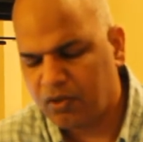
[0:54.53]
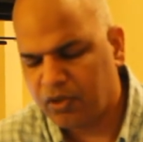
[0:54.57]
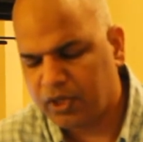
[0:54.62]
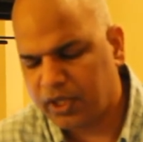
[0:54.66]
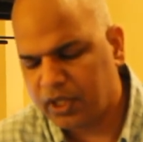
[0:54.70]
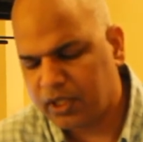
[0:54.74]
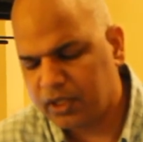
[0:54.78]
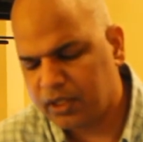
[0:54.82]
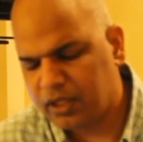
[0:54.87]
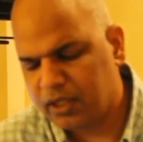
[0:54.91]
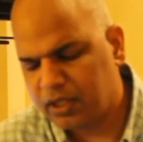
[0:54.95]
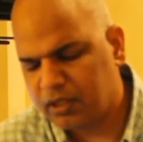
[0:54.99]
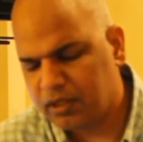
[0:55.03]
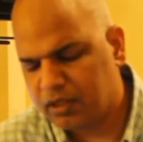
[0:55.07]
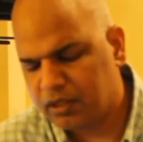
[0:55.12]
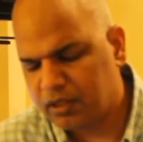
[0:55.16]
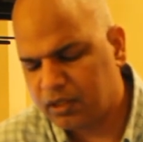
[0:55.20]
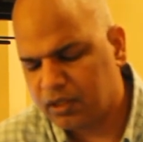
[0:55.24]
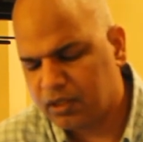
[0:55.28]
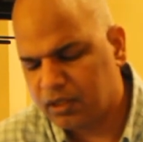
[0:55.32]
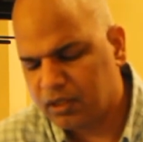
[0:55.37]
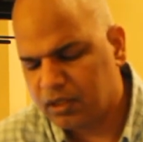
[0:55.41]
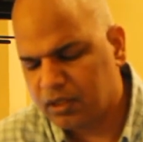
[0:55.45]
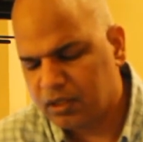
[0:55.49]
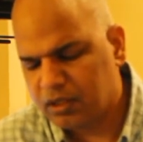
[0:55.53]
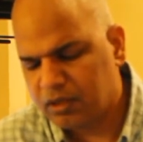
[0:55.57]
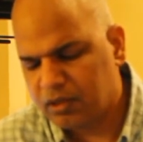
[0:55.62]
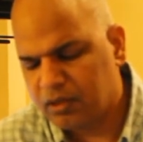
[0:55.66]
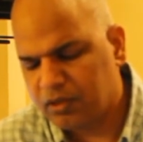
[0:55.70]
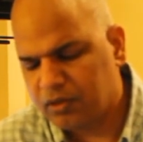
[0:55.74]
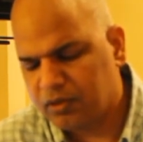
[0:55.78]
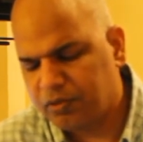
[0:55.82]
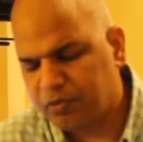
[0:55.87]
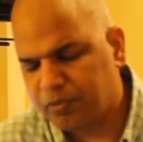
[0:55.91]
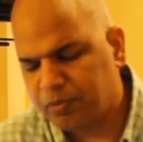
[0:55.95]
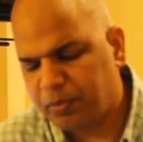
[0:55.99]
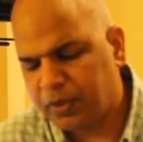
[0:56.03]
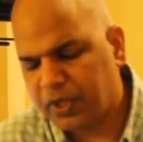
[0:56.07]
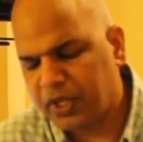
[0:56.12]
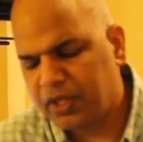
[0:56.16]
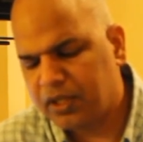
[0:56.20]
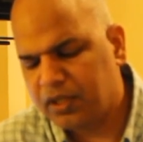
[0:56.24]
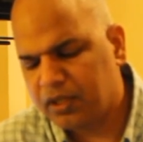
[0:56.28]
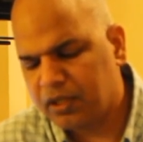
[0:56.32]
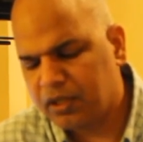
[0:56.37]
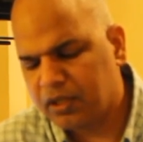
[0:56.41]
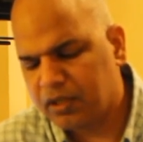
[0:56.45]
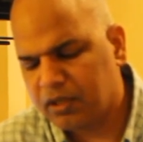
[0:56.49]
okay, then if
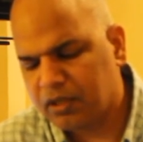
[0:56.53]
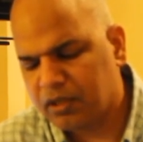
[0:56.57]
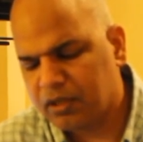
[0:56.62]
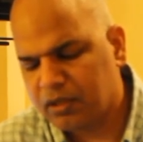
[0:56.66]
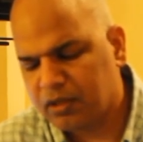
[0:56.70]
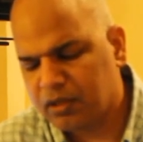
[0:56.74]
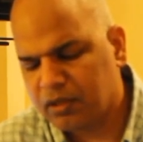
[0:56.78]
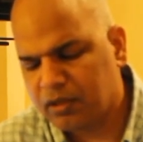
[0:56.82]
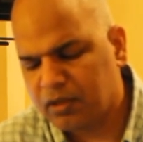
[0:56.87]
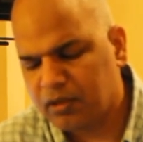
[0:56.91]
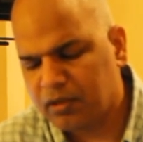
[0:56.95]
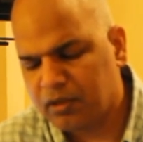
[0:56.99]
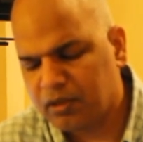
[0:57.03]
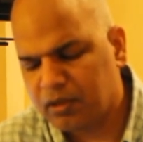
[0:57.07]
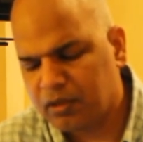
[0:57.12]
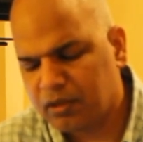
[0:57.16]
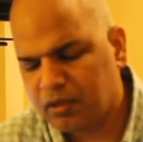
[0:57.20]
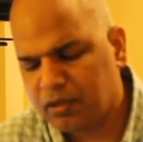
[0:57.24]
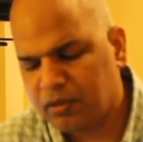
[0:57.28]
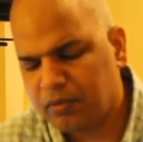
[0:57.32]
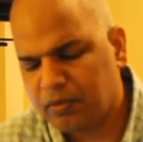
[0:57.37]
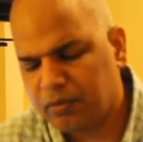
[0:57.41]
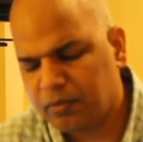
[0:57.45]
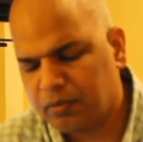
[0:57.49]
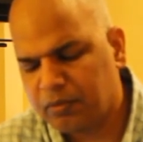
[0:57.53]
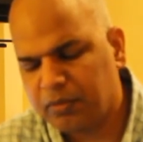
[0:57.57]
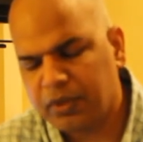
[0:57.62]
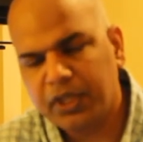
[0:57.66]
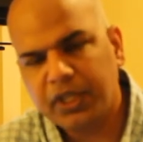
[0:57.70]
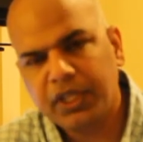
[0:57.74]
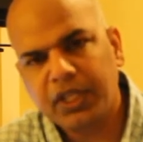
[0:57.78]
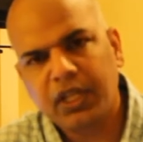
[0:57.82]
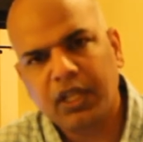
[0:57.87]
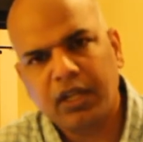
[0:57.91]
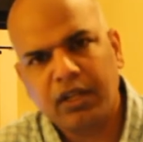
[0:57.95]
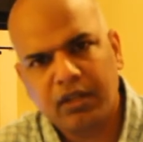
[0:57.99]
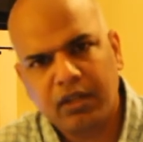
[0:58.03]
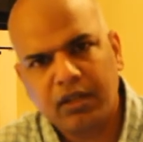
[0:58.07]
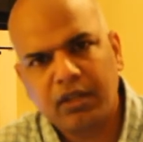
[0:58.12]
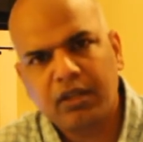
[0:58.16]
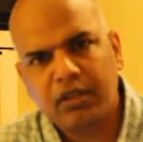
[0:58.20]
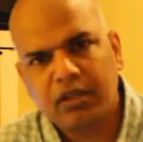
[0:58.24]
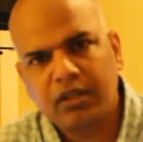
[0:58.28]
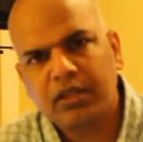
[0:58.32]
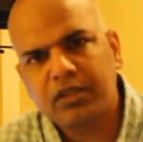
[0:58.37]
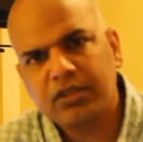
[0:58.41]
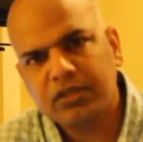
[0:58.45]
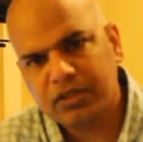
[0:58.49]
paying medical
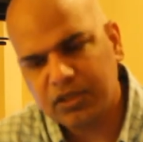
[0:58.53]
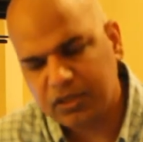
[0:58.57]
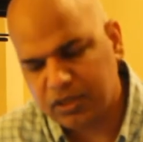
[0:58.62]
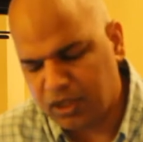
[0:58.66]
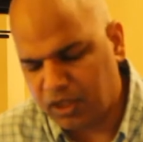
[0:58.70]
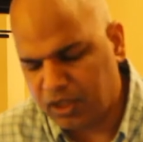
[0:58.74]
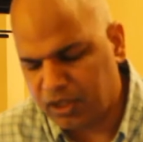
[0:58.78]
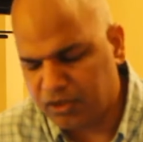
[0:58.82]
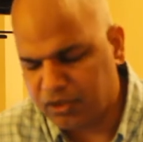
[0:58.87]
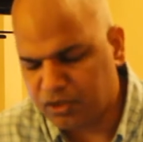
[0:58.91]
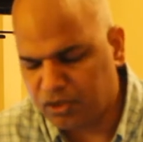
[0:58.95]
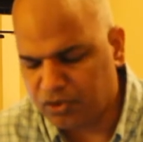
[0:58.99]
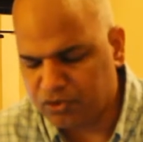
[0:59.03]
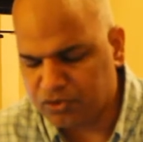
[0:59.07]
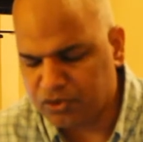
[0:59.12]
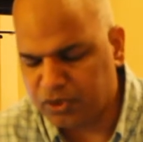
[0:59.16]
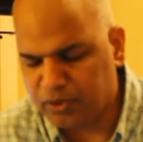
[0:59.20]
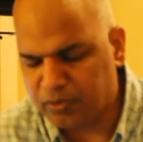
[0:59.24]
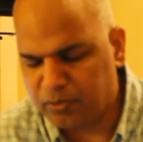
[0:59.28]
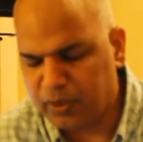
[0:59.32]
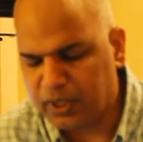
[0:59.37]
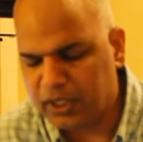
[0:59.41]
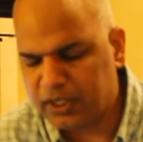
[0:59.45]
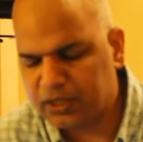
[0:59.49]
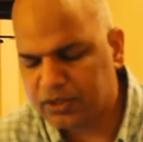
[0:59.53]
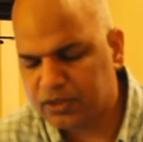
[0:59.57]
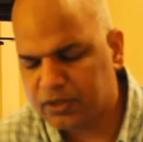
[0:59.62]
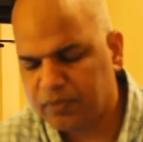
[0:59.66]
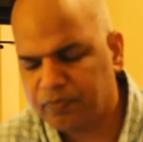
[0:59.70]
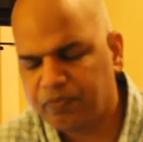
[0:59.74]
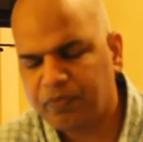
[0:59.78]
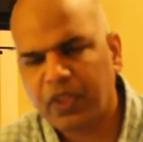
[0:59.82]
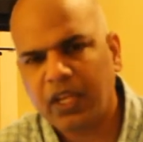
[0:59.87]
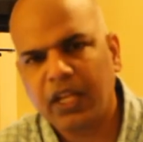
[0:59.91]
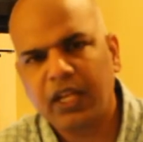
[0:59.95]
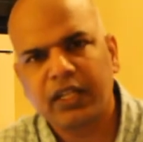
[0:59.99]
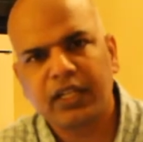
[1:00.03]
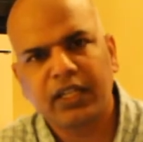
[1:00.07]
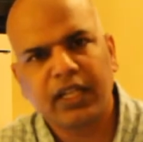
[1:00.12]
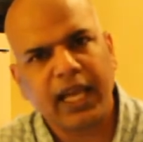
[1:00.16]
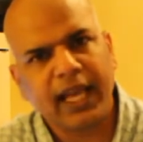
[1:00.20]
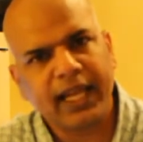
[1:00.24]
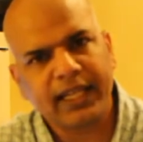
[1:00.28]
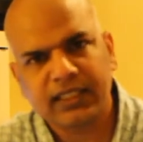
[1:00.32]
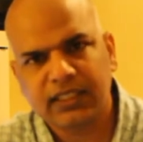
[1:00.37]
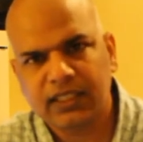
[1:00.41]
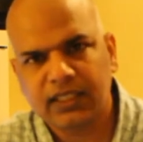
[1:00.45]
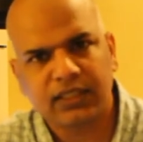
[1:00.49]
is $1,000 and
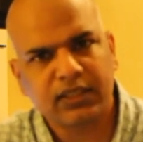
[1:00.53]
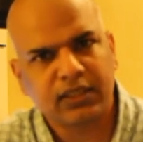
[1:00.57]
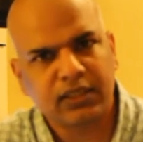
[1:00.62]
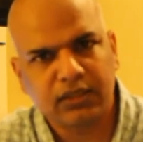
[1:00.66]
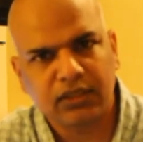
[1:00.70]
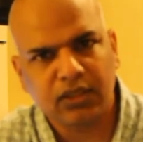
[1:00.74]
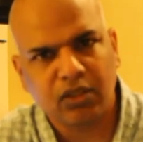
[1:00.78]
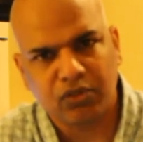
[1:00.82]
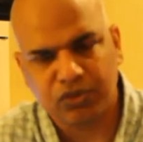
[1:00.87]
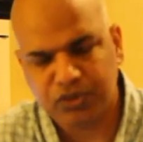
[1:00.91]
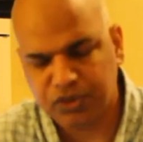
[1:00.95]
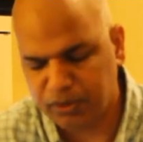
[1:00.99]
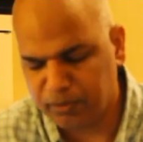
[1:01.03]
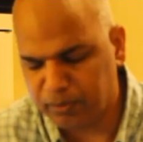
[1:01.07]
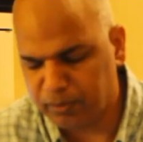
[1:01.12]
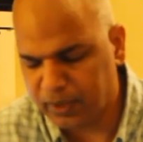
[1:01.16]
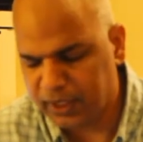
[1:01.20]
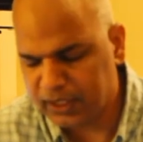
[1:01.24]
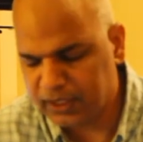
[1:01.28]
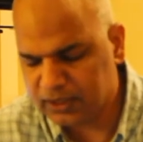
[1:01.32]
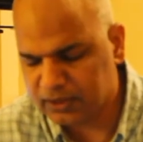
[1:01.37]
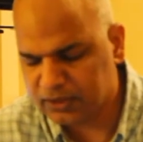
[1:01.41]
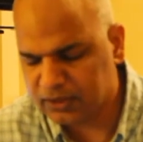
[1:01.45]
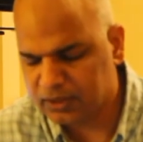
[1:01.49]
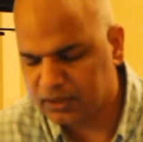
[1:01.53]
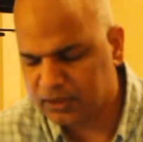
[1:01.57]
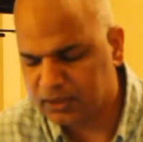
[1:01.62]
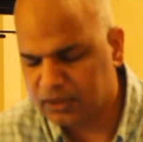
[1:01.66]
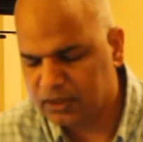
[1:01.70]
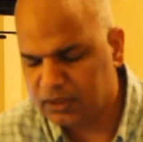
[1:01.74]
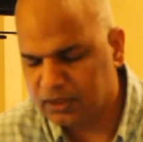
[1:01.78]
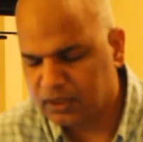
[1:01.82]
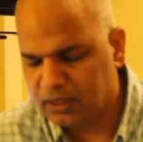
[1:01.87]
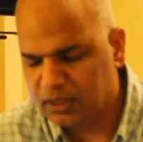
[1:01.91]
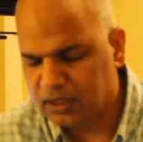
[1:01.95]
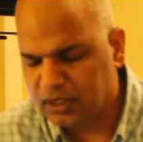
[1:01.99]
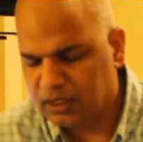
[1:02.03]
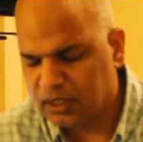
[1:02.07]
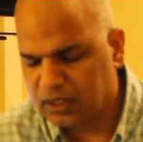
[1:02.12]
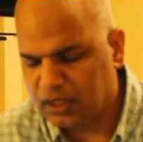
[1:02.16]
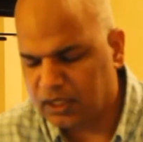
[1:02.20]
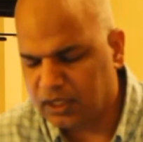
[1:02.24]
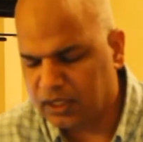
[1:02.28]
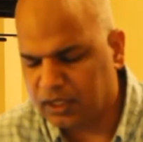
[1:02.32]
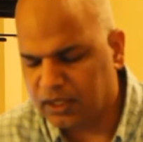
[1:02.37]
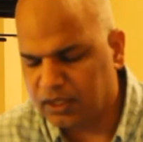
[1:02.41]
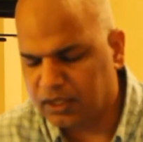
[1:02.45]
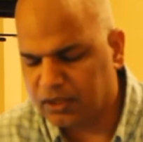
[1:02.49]
taxes $1,000,
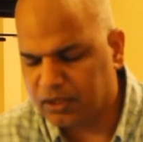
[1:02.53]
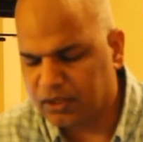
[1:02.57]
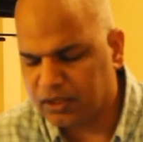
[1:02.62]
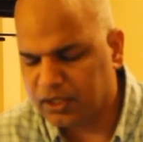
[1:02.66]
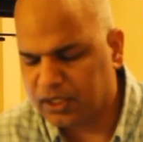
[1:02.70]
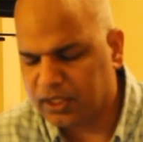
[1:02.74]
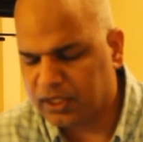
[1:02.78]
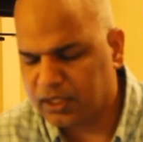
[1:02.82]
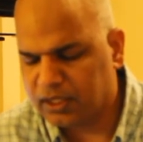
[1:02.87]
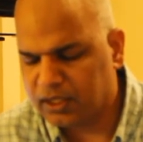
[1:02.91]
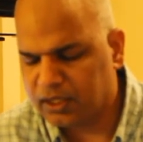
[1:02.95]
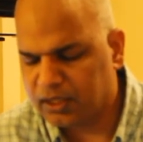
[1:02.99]
and